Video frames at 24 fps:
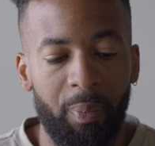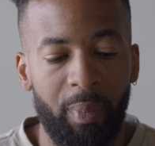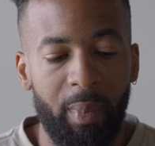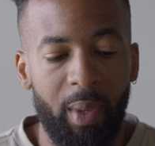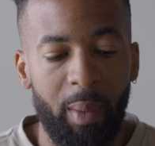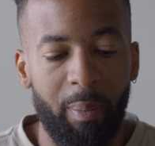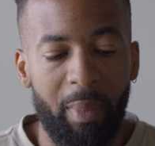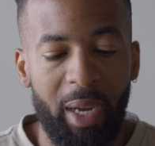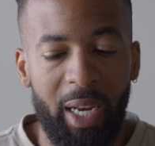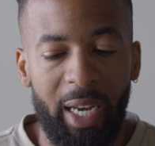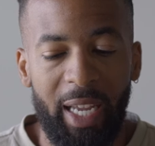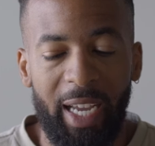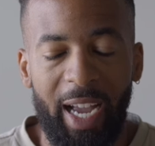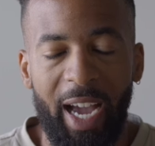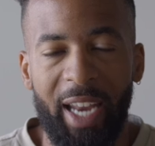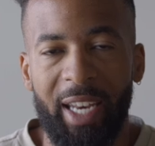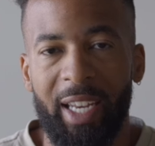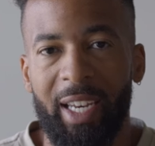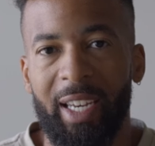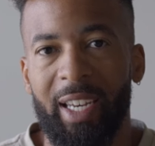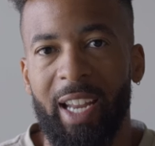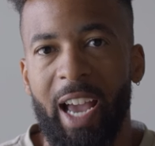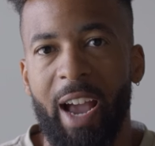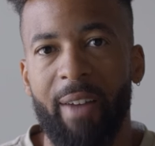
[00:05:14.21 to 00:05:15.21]
meaning I
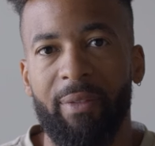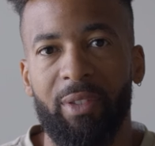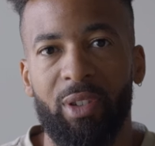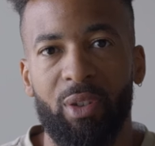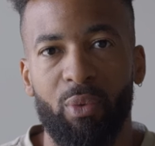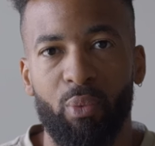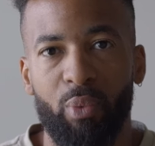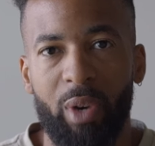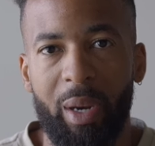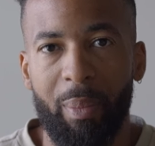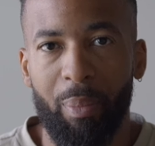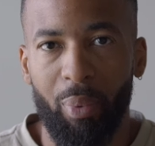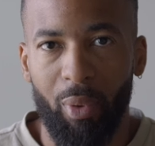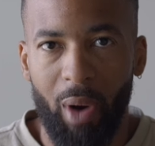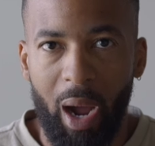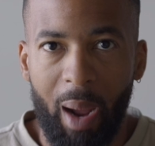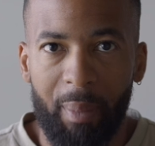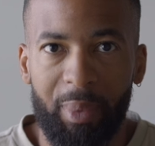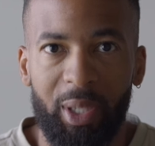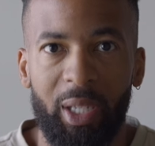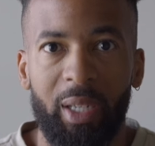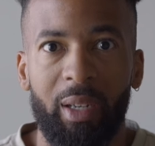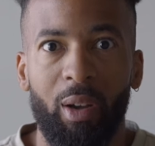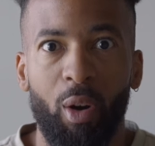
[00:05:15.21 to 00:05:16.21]
didn't have to
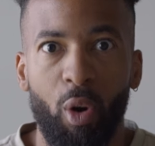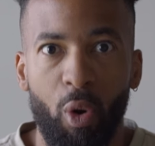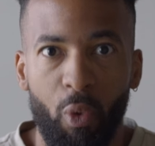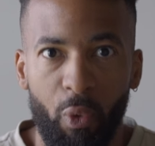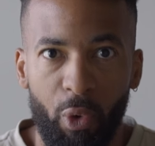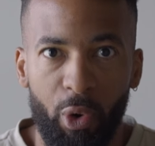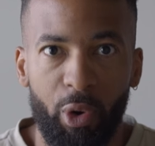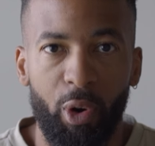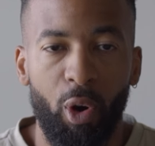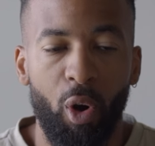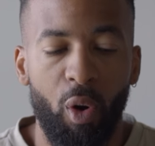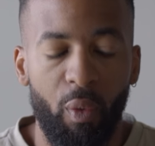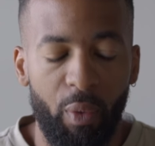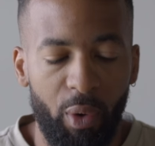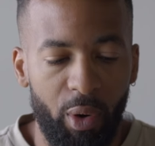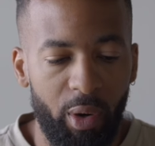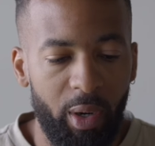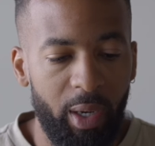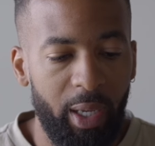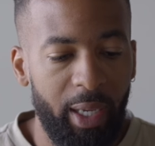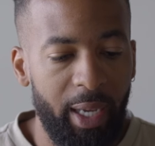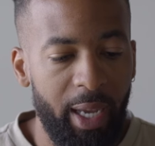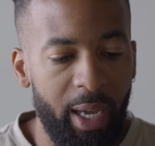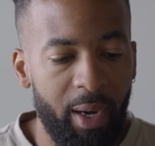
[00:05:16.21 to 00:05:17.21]
reprompt it over and over
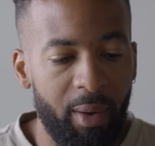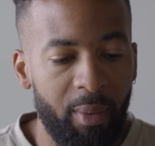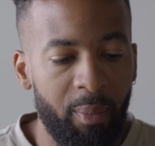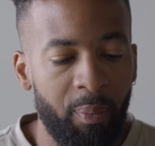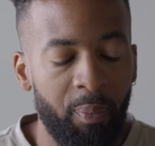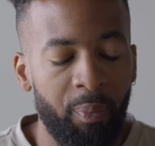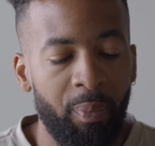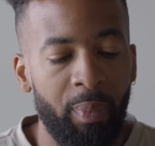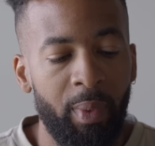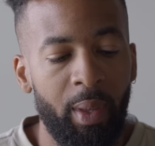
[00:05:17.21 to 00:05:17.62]
again.